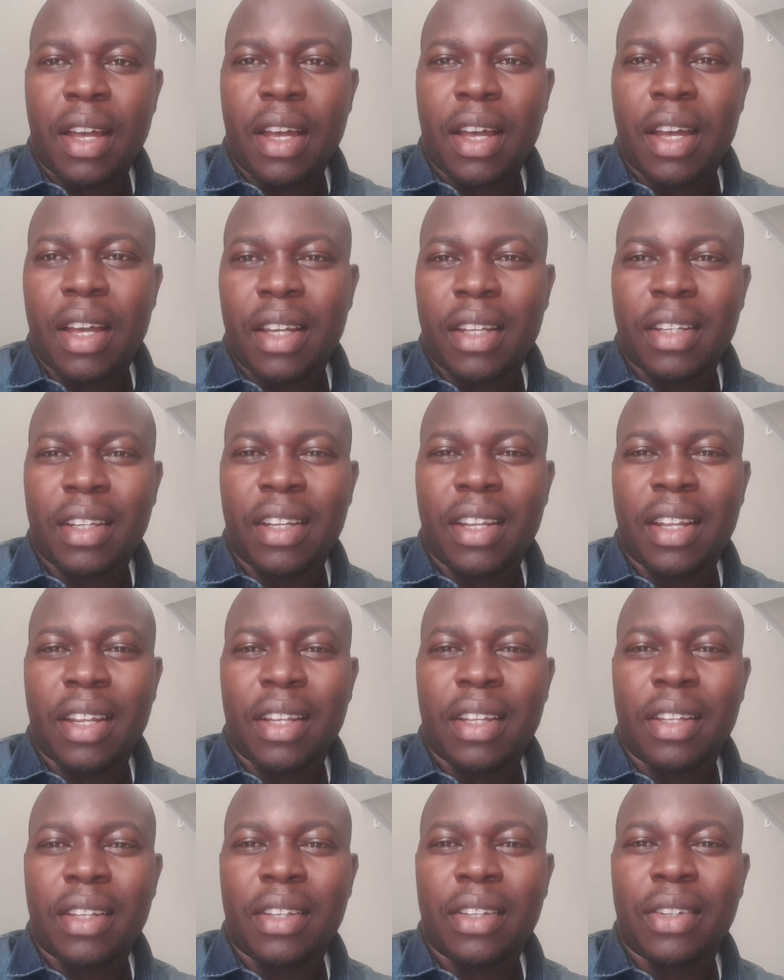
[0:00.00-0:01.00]
and
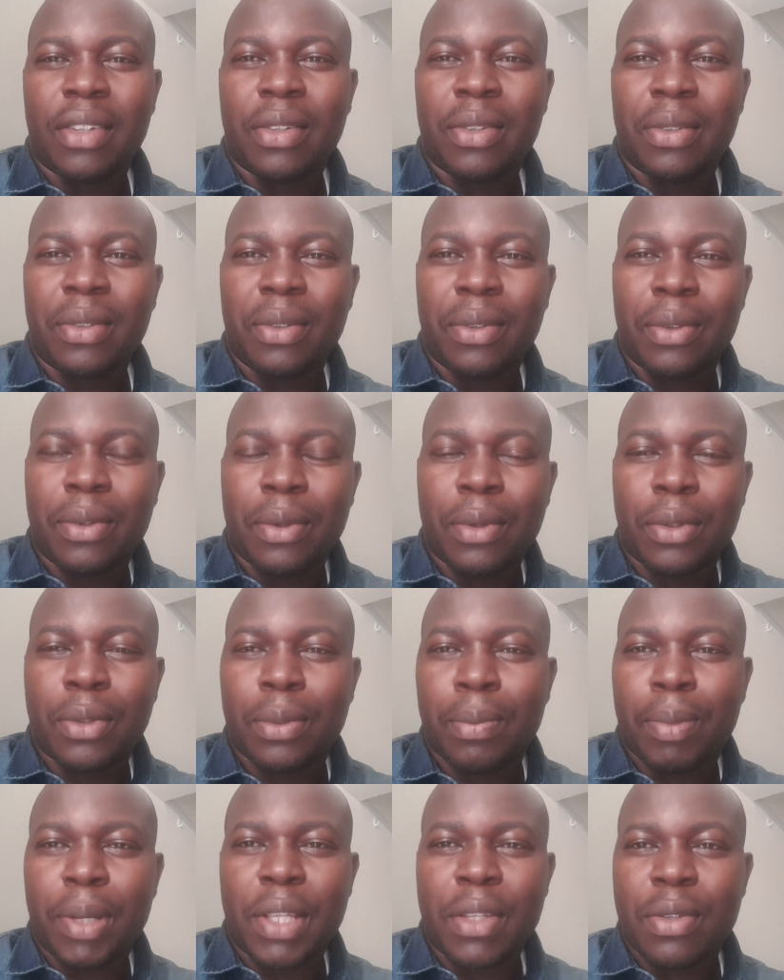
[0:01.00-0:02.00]
go to
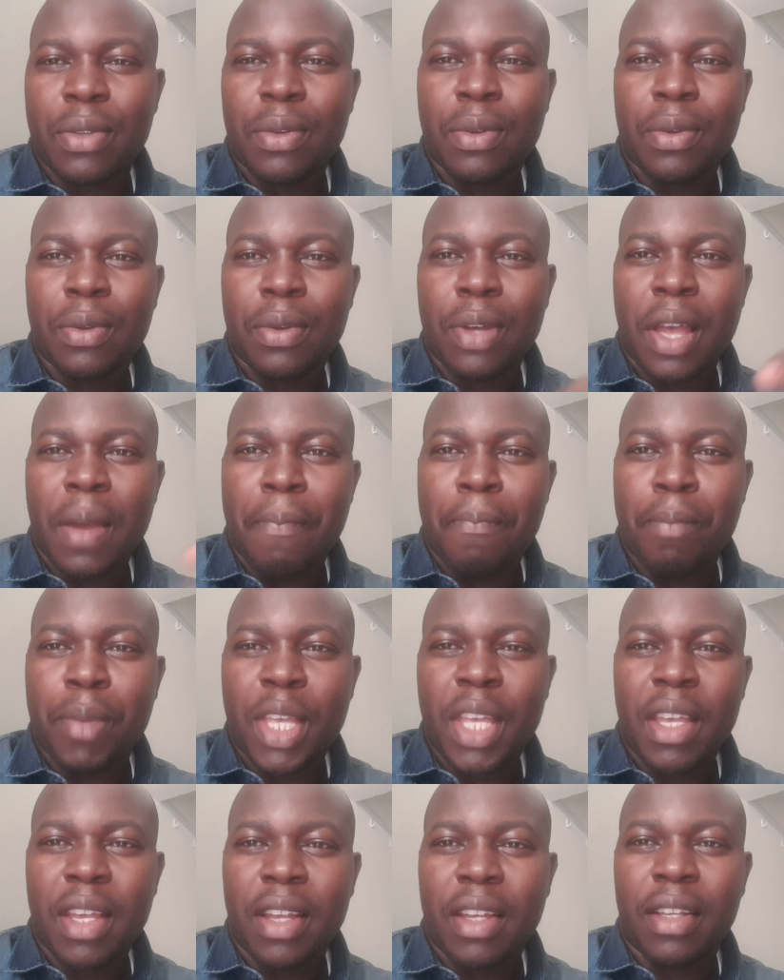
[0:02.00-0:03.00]
pursue
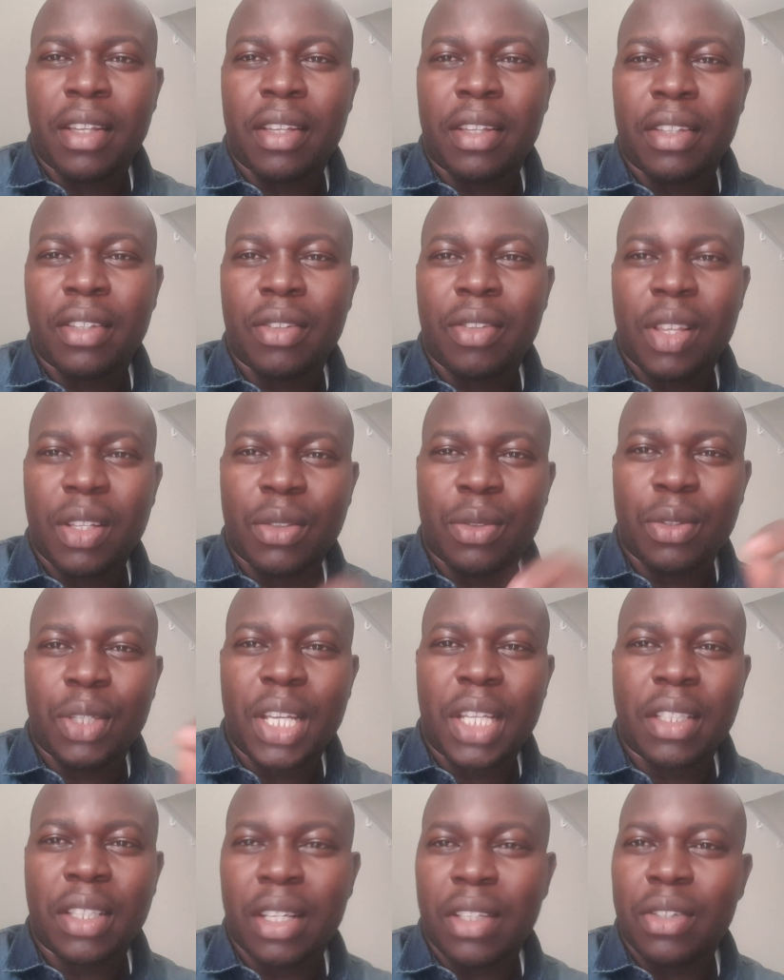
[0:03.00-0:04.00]
MBA so that you
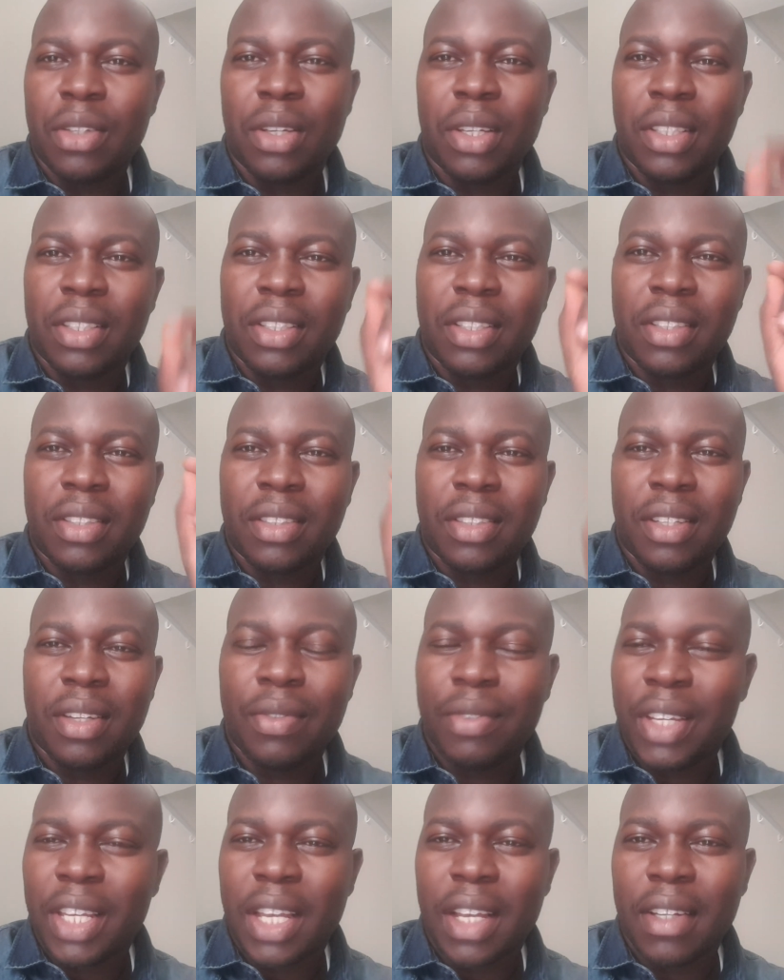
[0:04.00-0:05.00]
get a job. It is
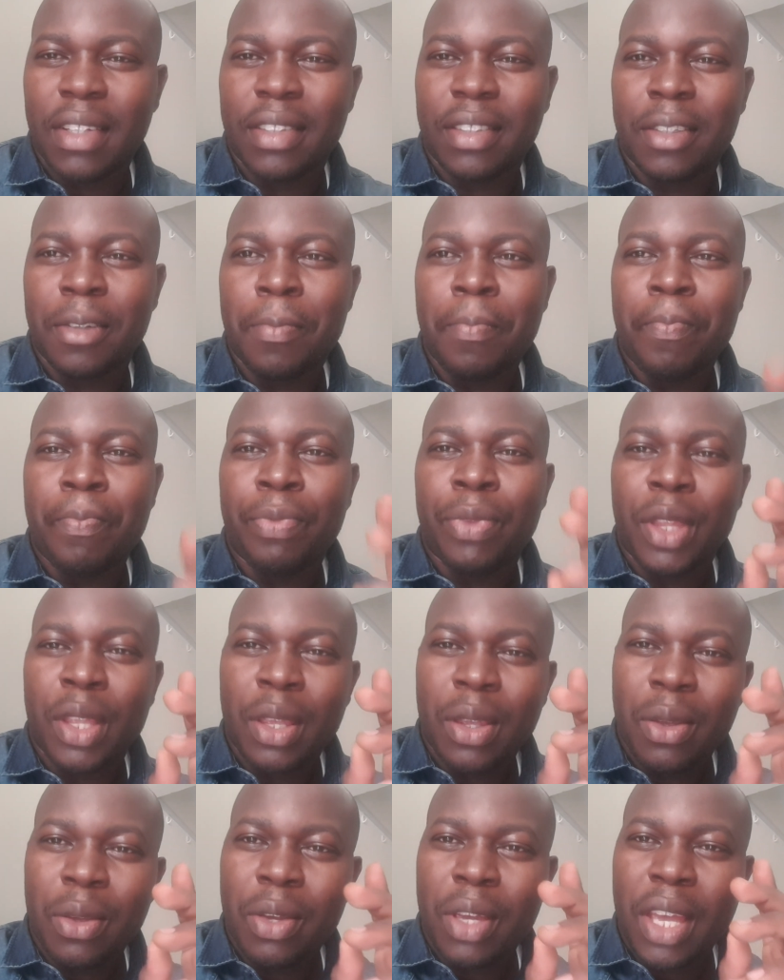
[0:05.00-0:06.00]
difficult.
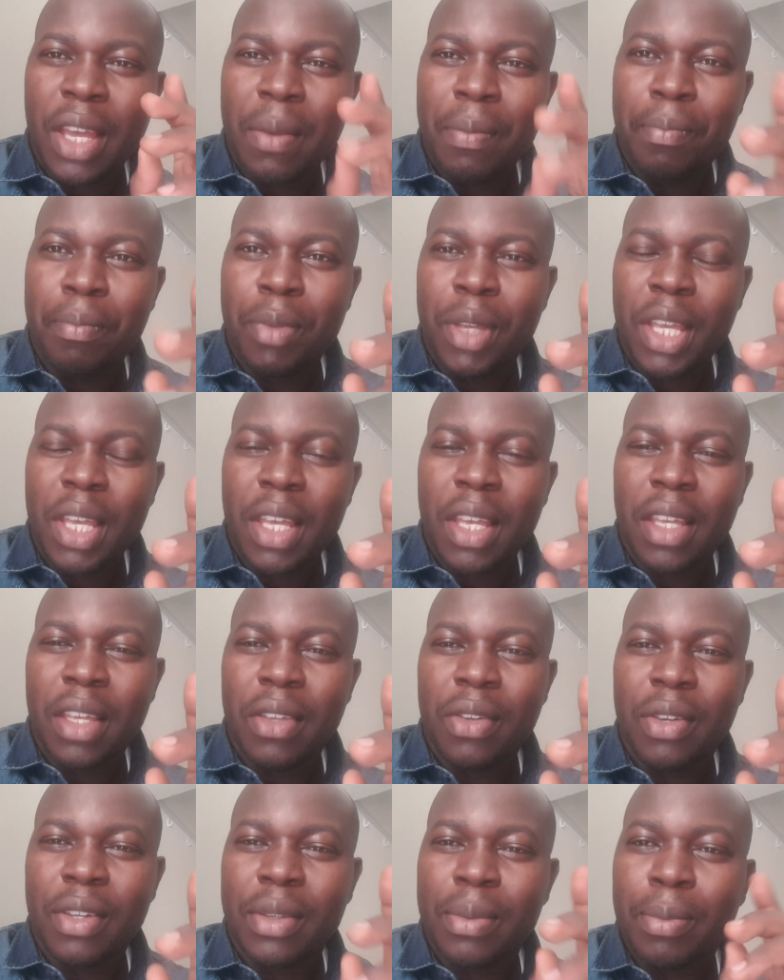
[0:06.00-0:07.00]
MBA,
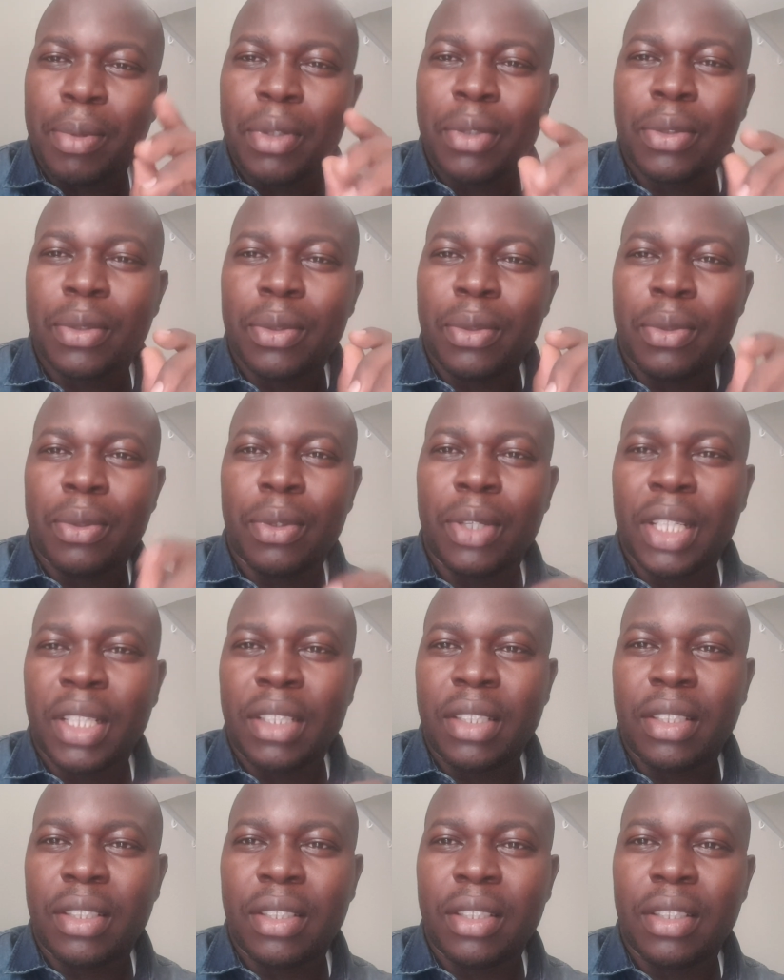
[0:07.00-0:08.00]
you're supposed to do
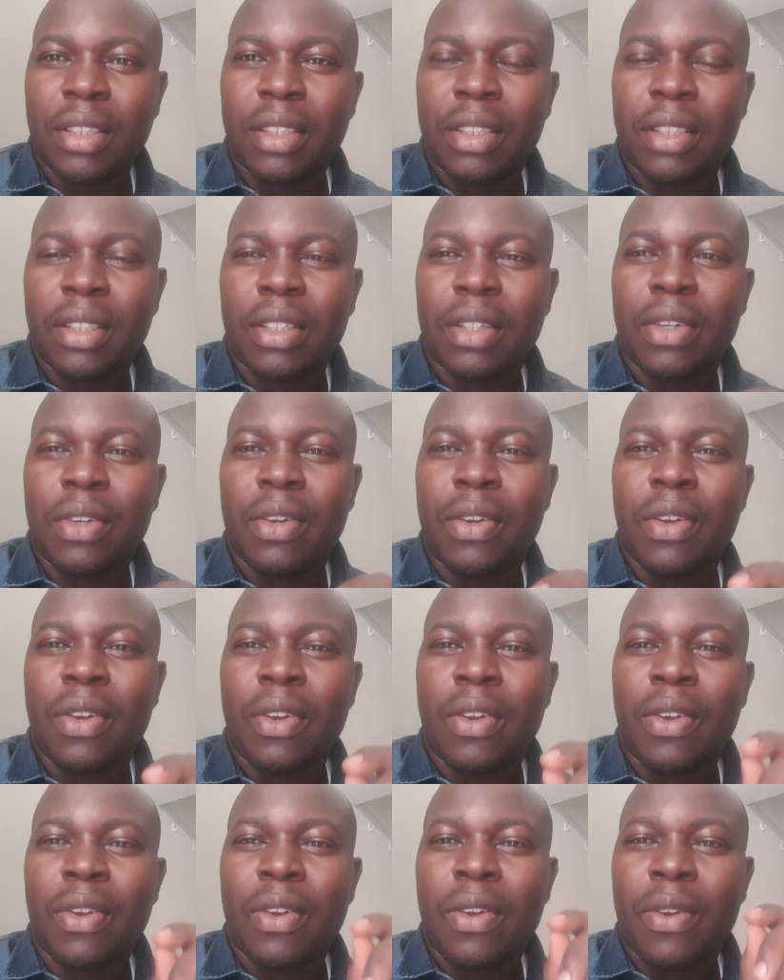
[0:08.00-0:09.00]
it
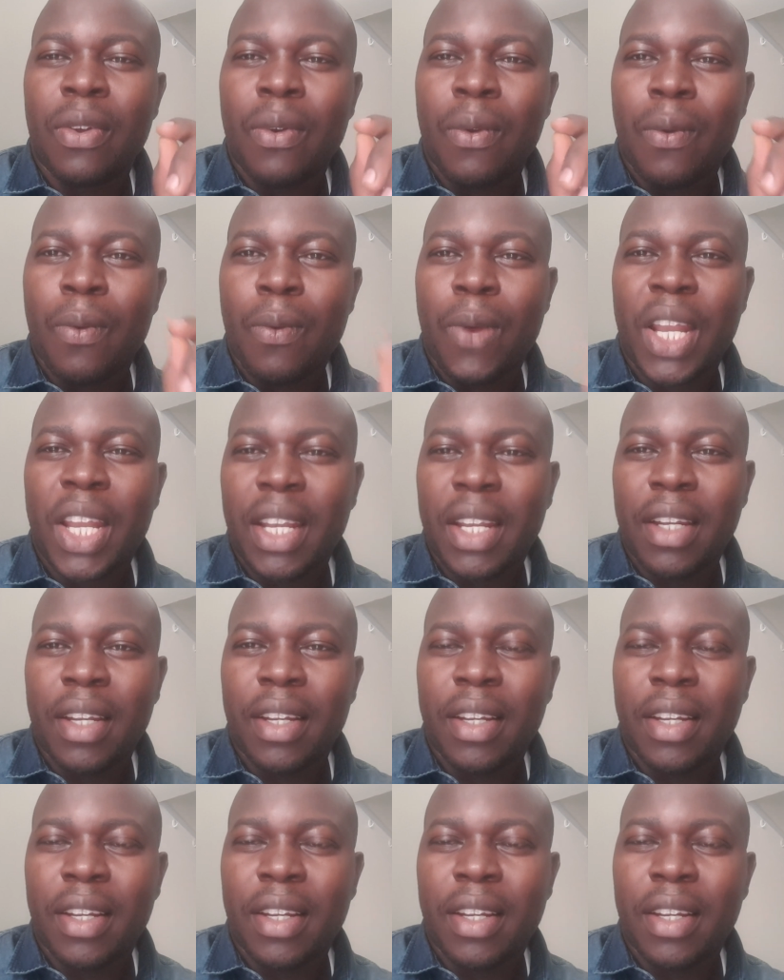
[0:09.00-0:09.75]
when